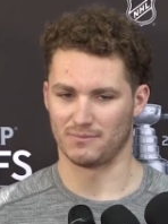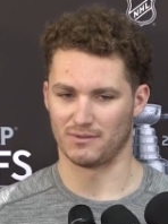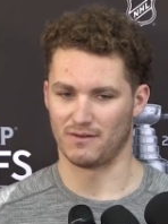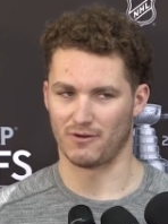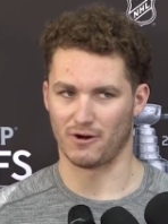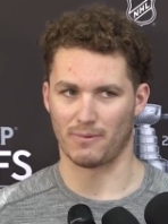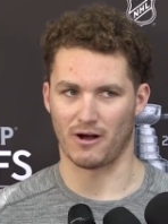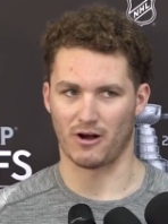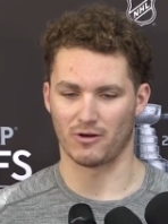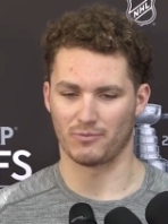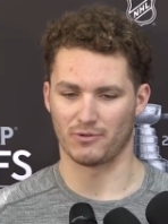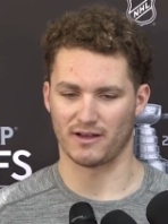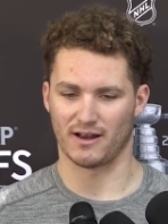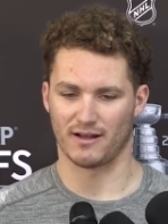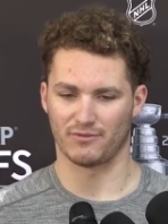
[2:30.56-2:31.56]
love our power
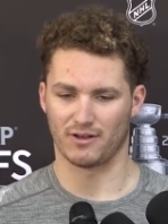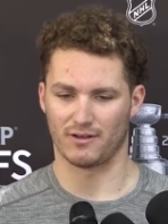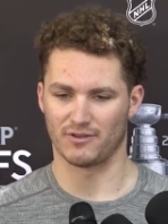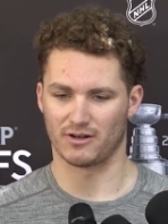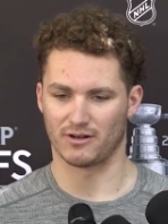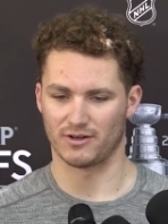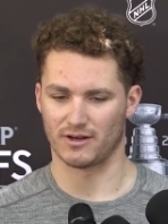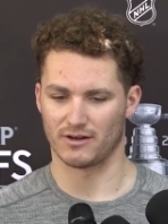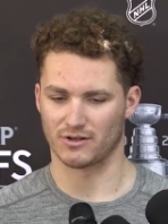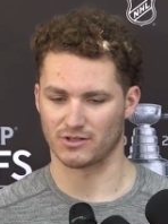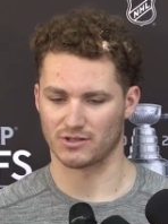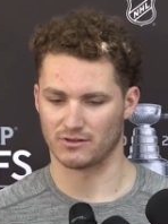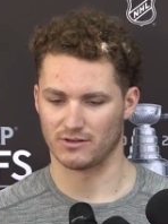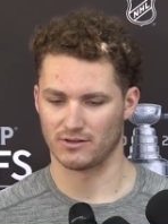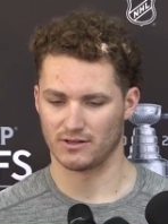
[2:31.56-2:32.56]
play, and I've loved it all year.
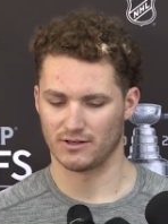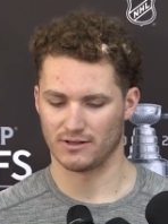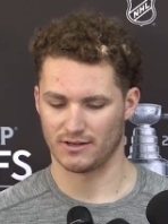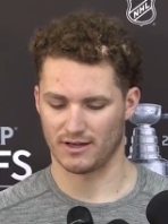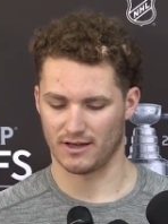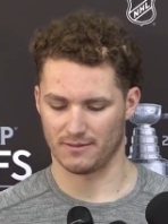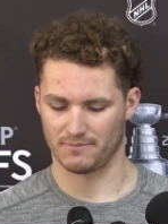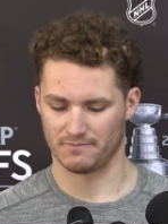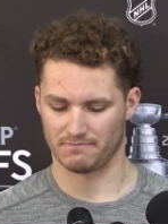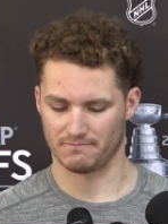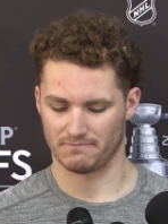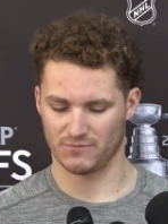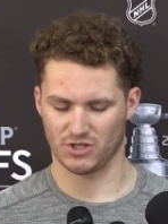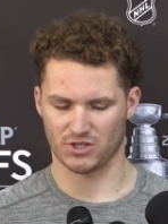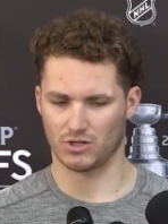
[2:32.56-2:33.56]
So
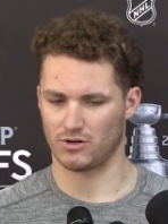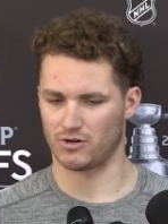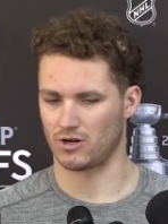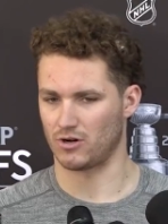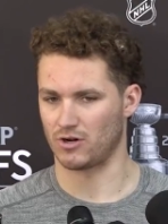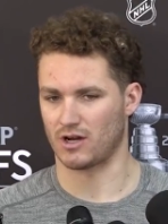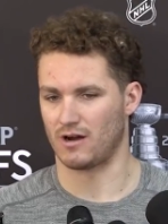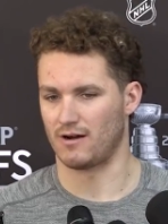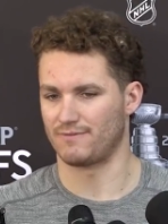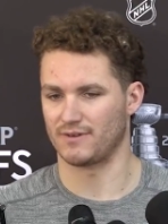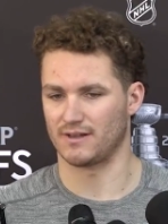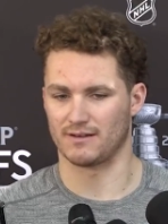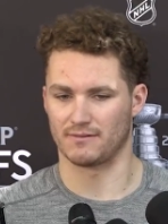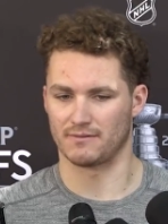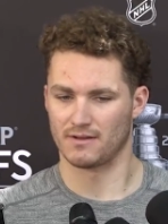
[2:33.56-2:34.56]
just all in all,
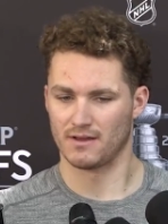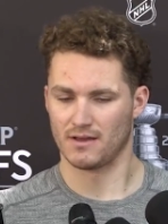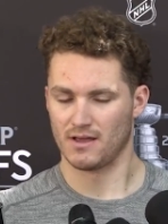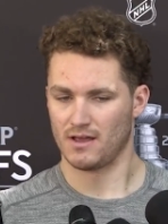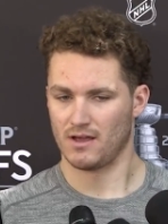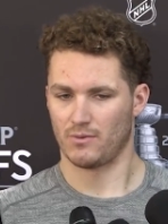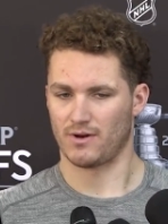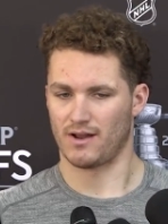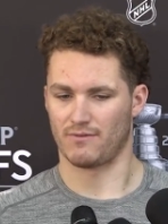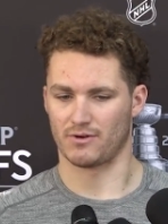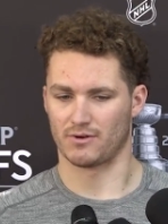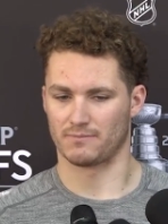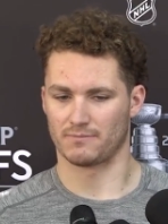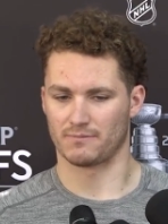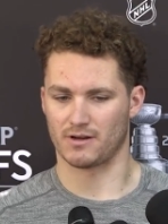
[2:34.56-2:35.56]
confident in
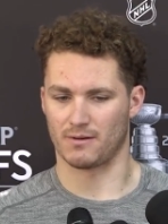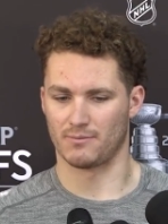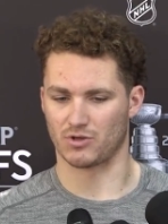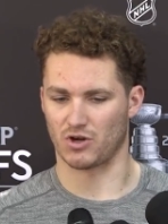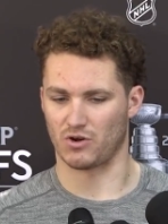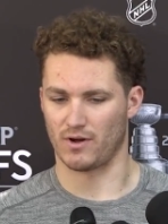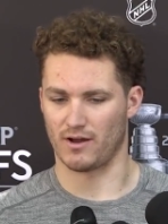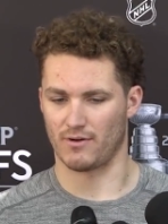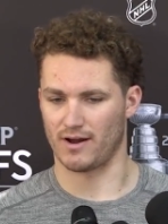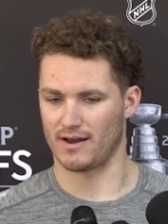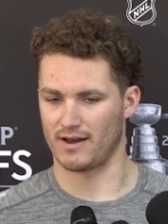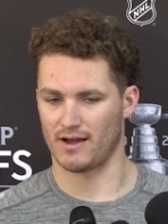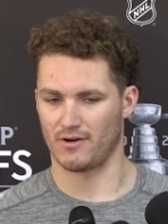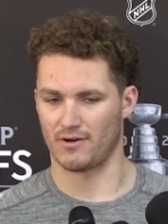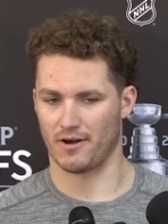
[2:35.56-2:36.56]
whatever comes our way right
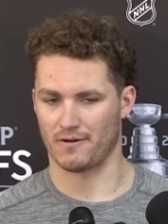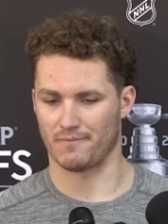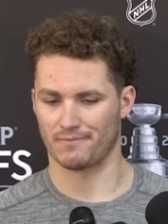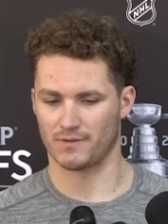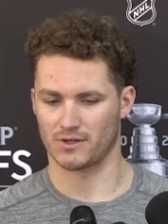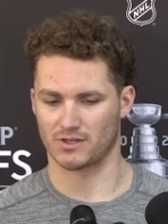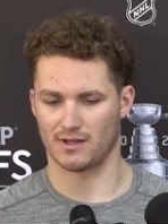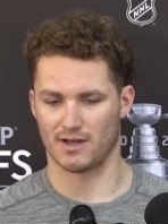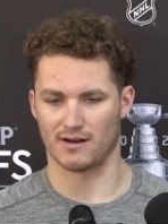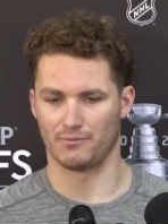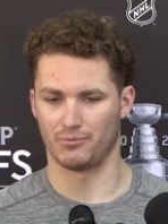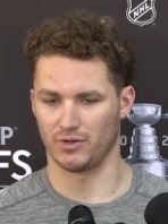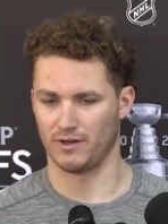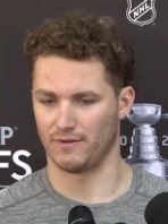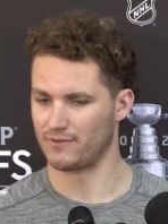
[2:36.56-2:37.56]
now, and there's a lot of
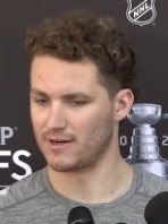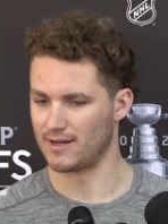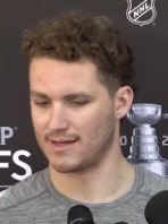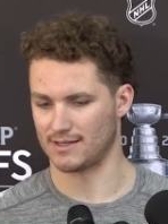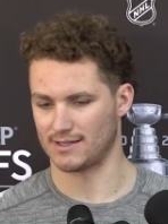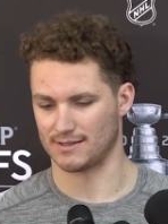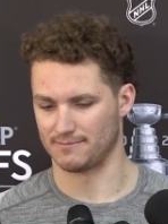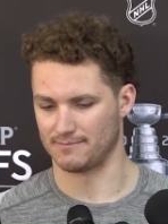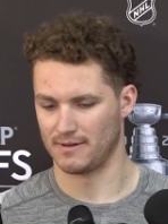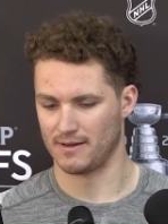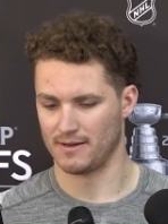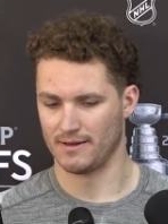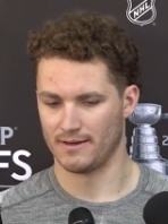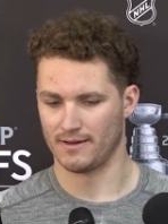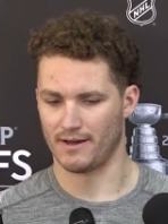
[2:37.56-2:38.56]
belief in us and.
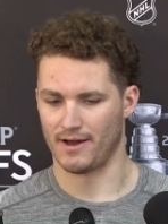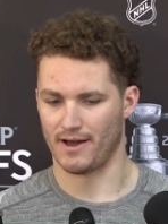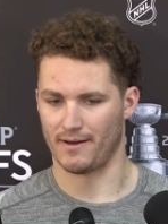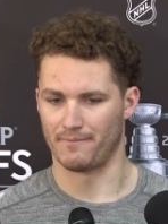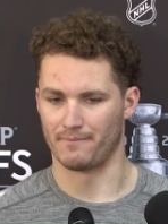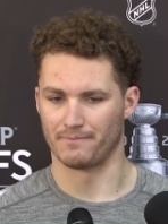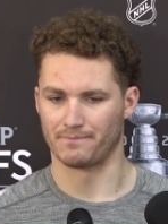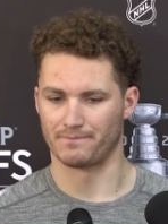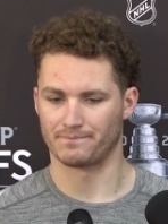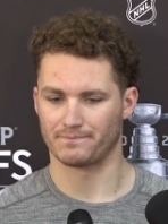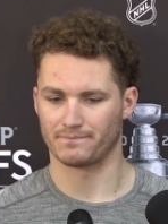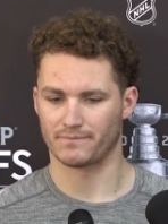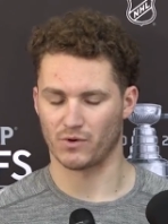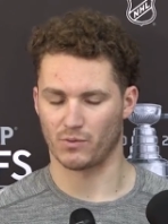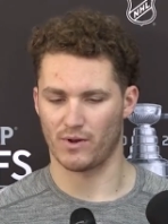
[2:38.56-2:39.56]

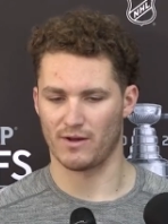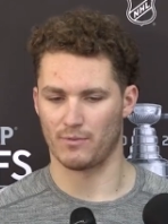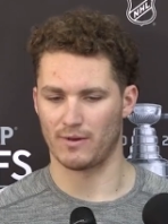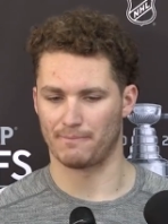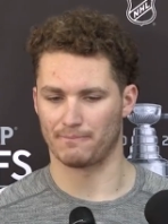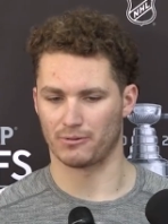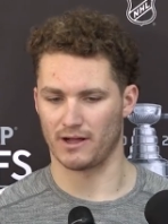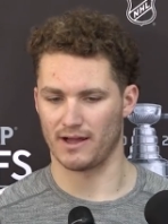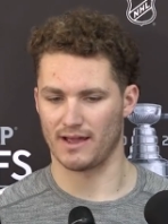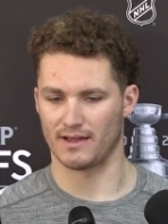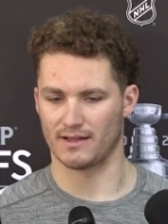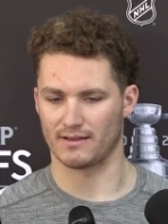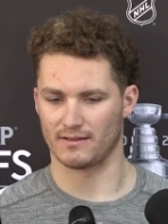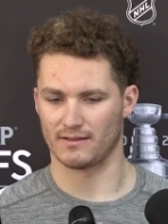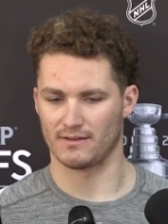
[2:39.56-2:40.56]
The way we play
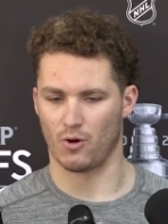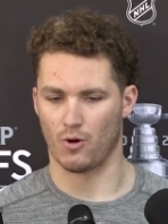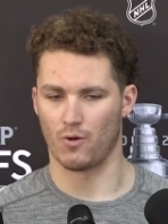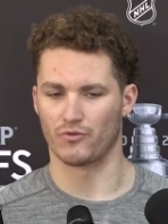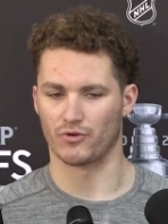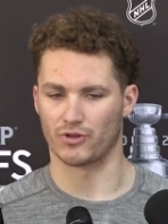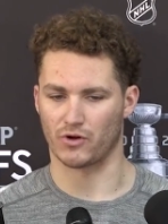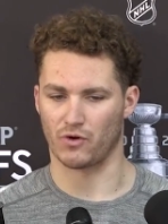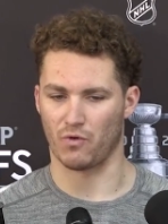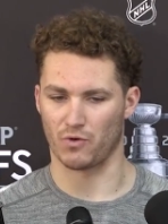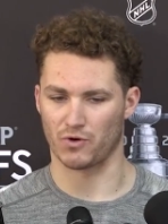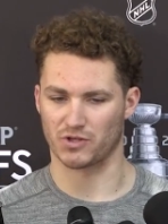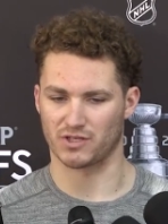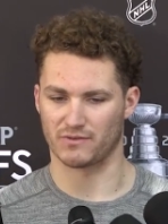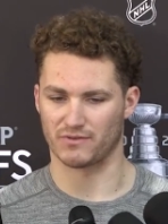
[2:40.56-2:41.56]
it over the
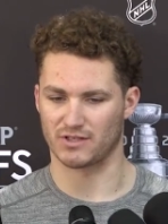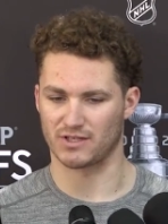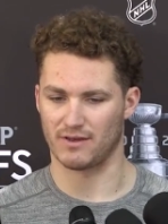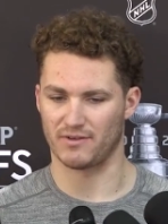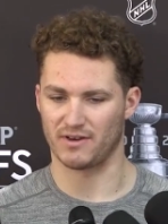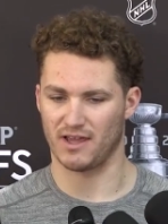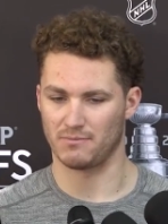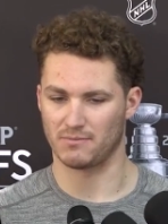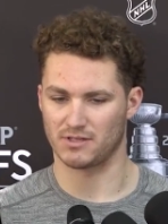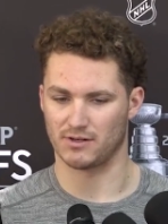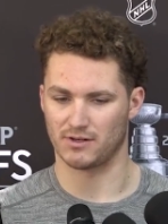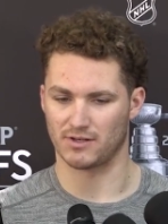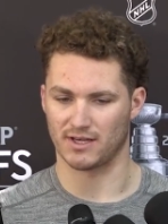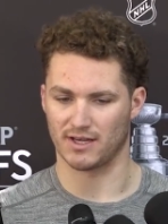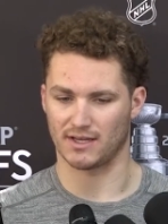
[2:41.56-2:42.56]
course of a 7-game
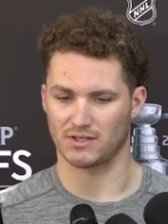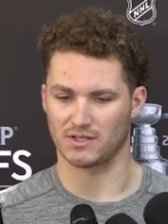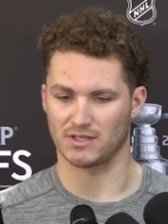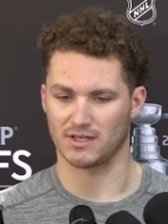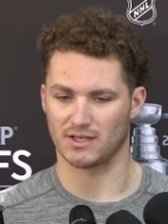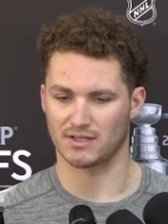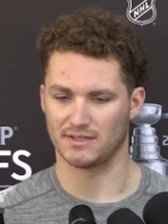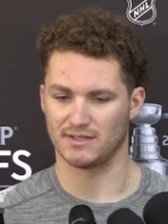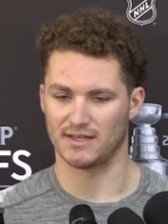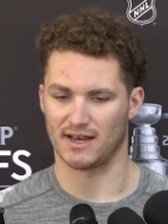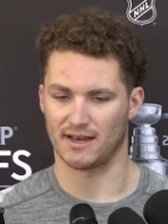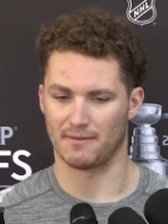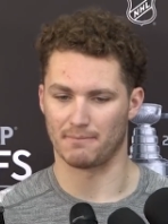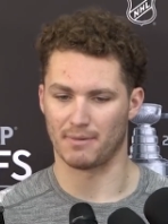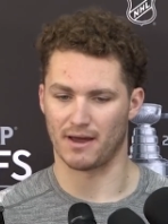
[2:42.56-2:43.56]
series, I could see us
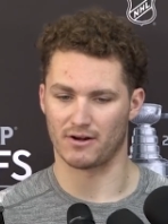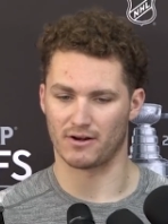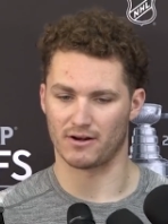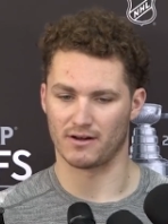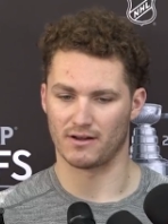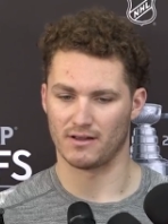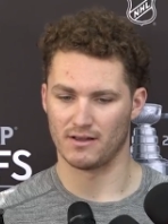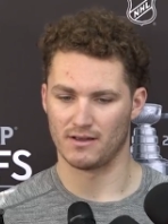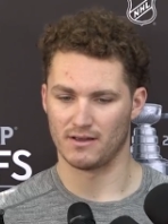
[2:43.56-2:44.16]
getting better